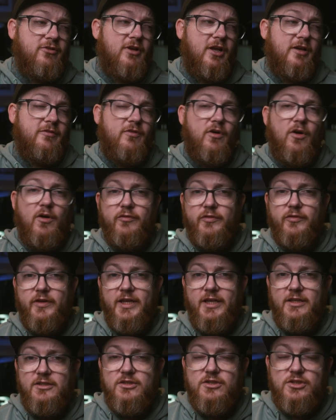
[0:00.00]
life off
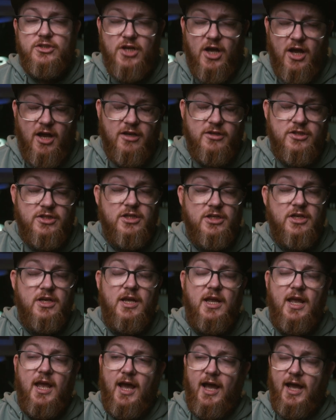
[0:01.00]
each charge.
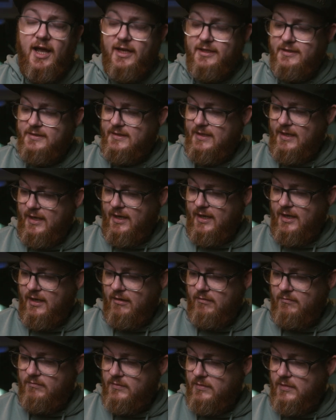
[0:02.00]
And
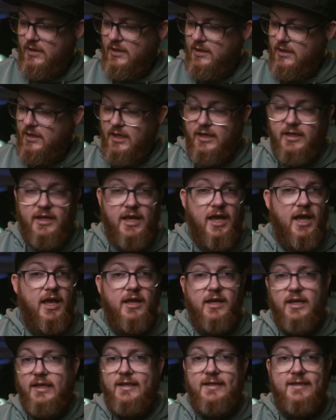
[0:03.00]
yeah,
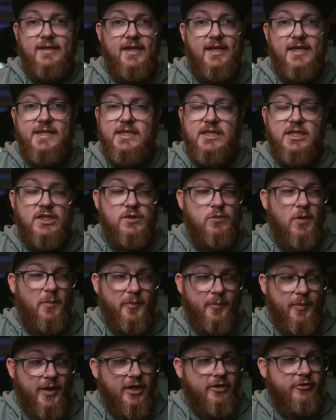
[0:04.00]
easy to swap the
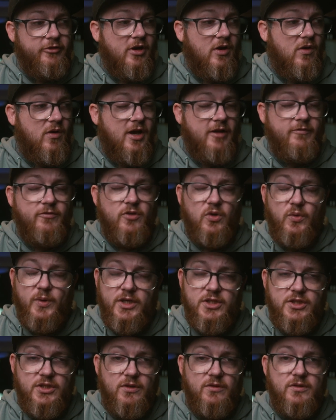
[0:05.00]
battery out. I have no
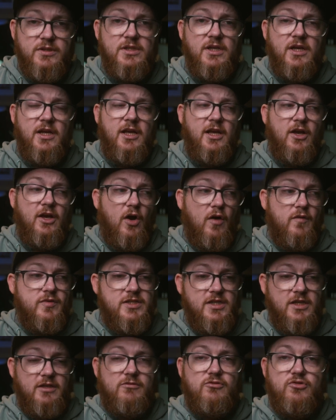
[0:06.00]
issues.
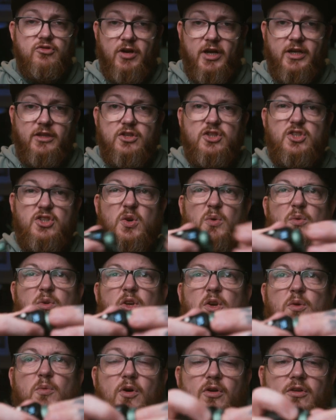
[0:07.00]
Obviously, trying to show
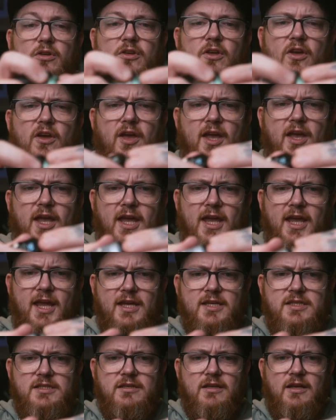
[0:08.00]
you on here, it
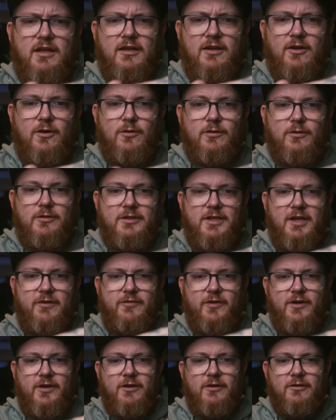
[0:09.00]
is, you know,
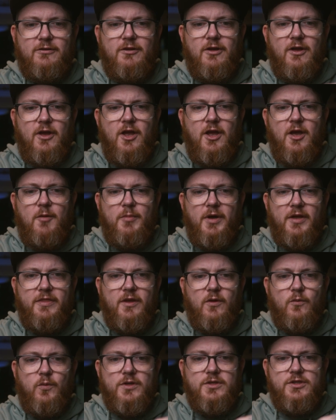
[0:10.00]
difficult. But I
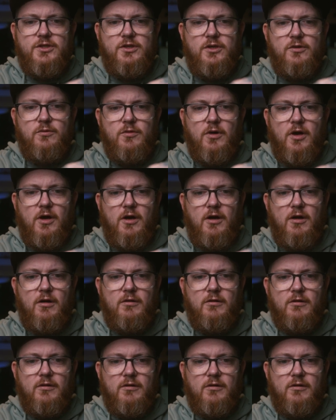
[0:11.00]
think once you are,